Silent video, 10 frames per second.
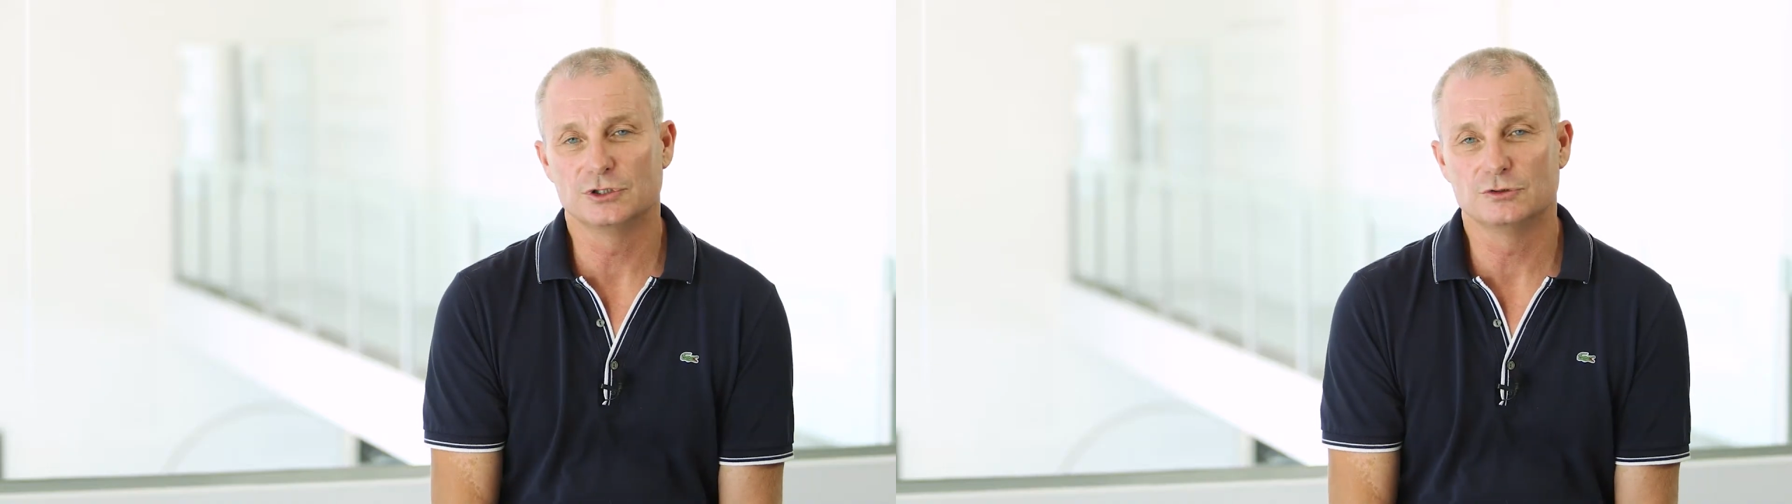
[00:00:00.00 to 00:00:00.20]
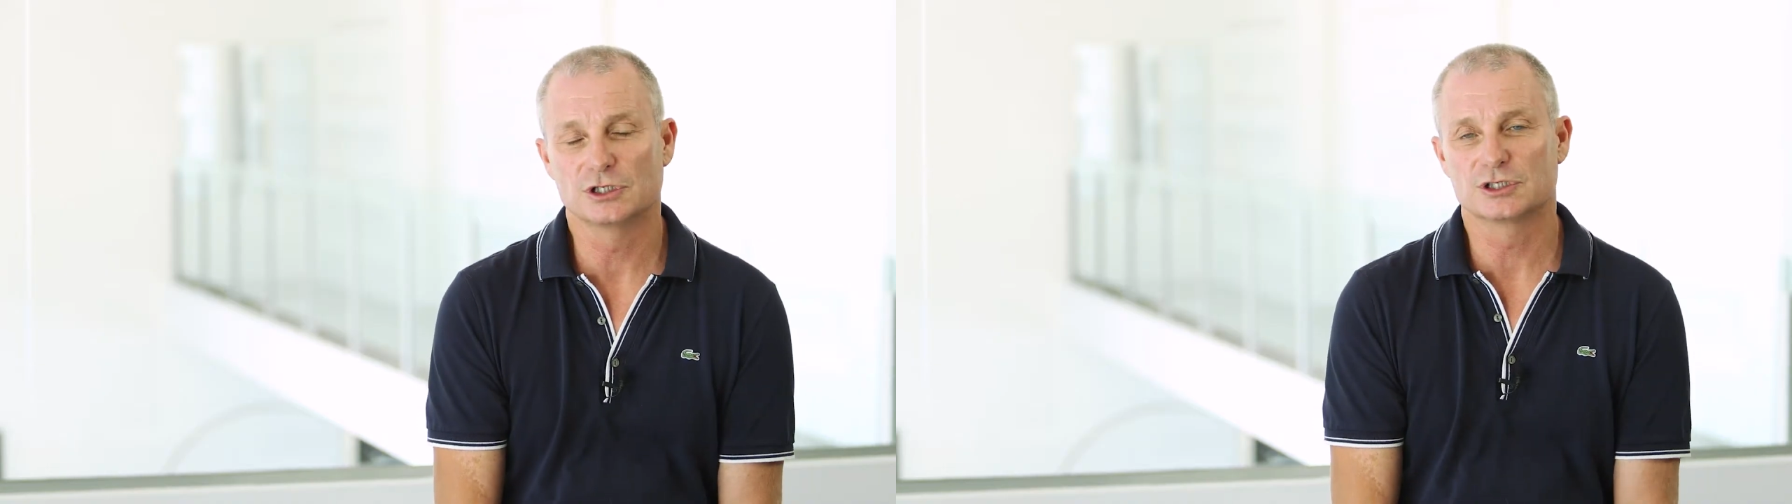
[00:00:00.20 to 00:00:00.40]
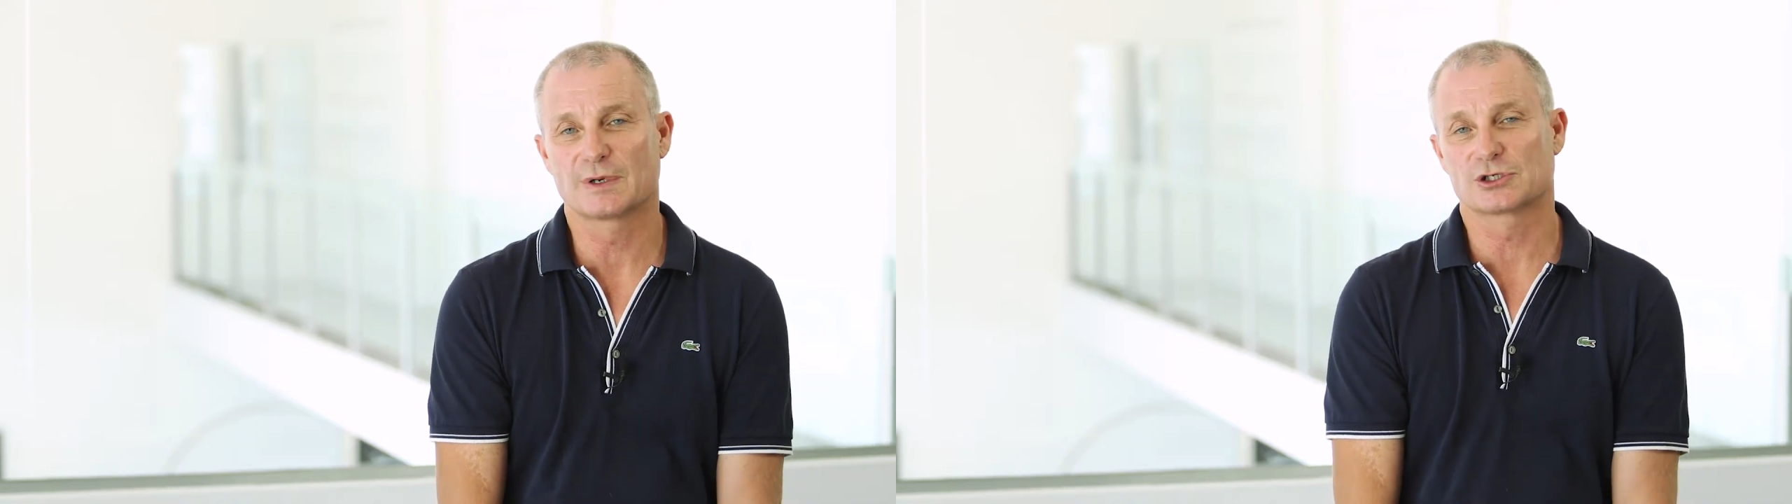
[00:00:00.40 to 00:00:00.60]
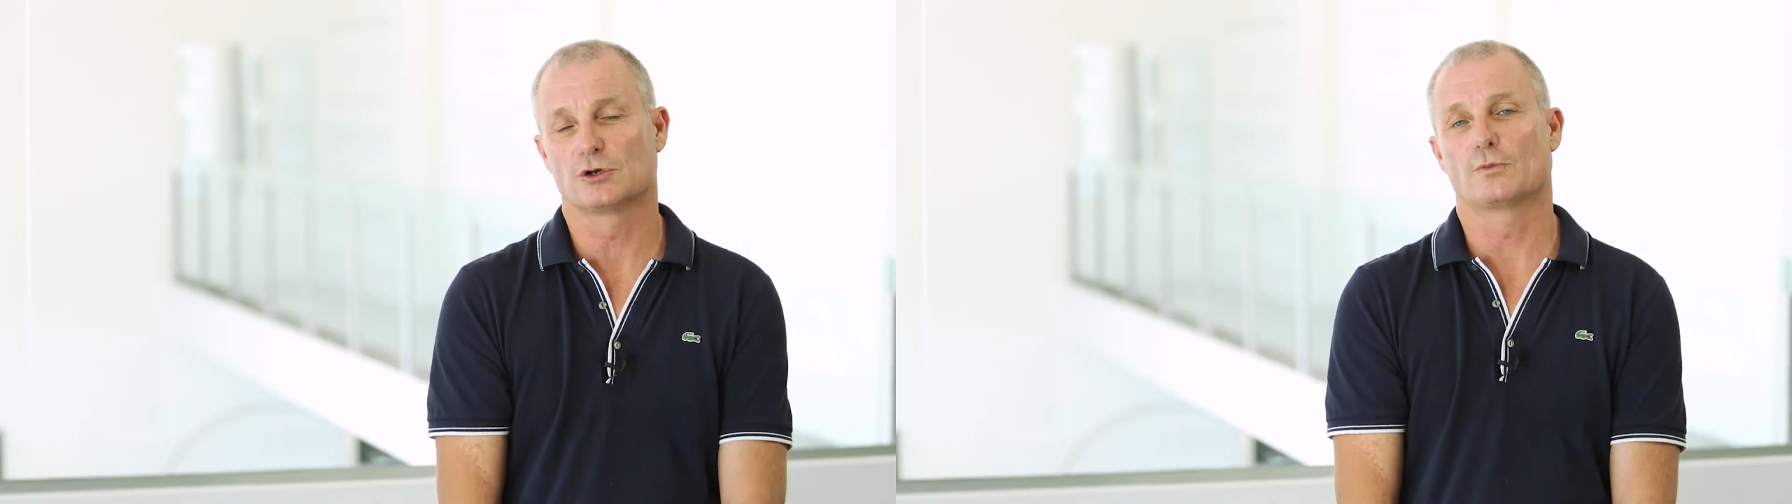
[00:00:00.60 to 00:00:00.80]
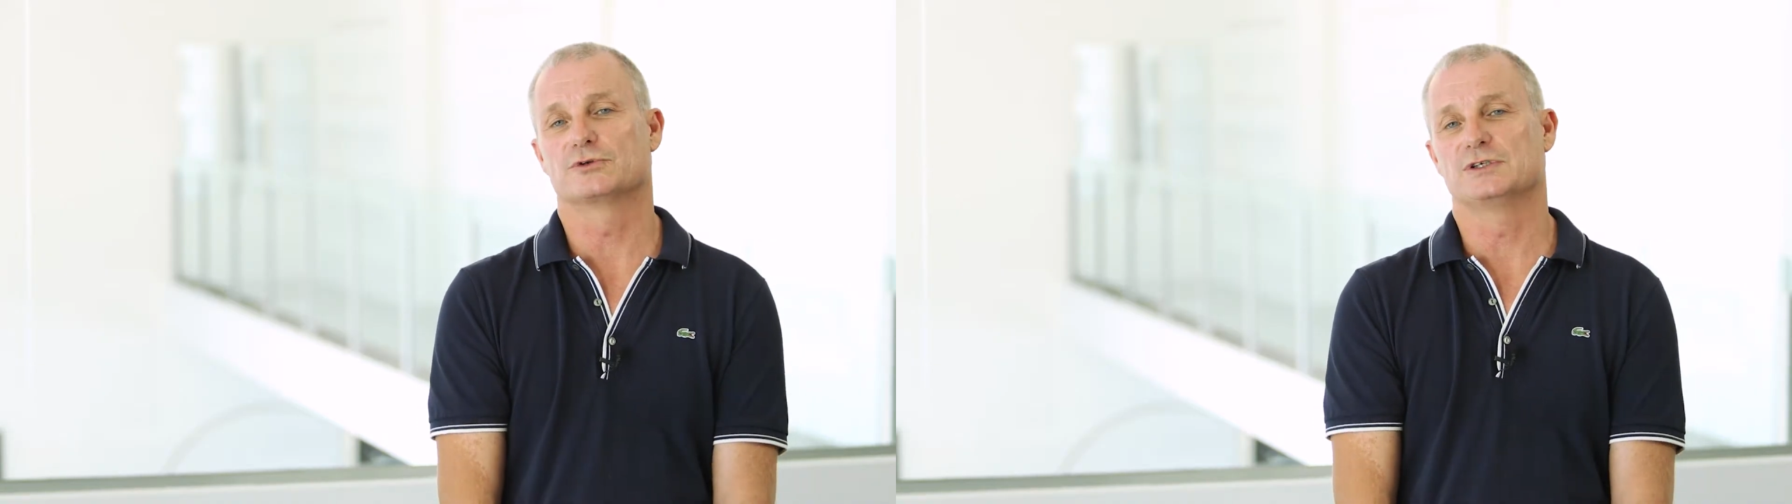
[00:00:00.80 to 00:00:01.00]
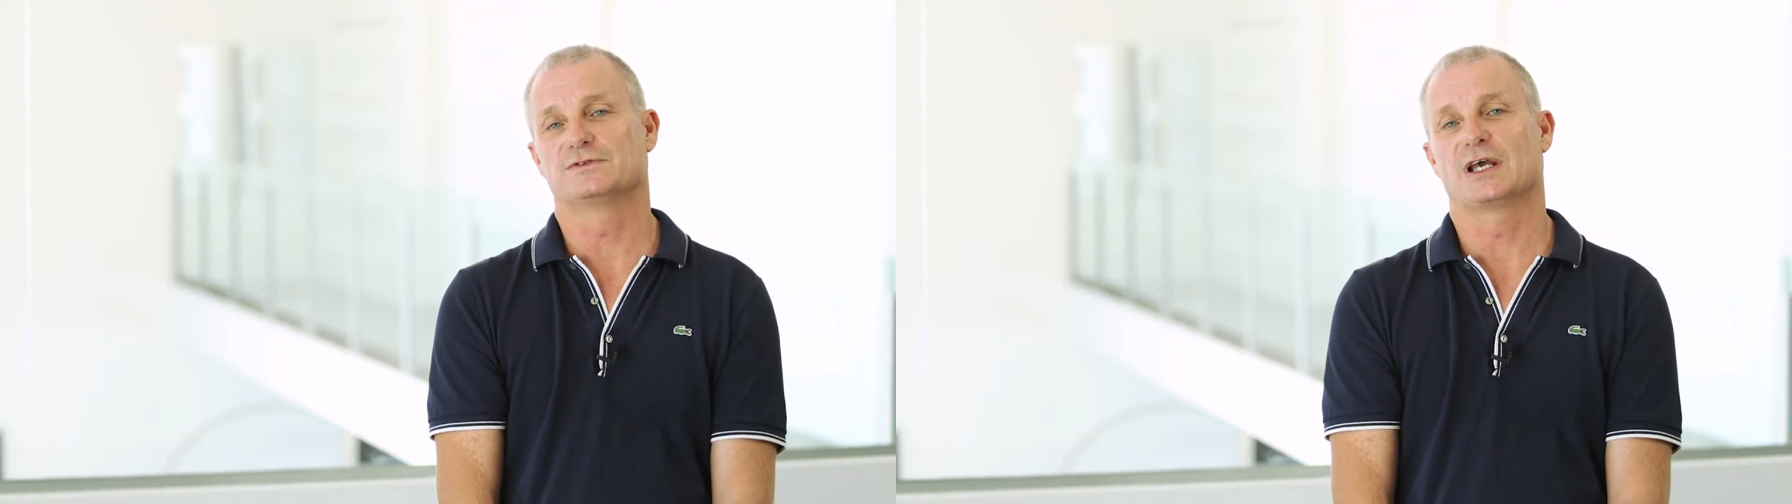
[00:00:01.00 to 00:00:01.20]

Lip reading: using special operative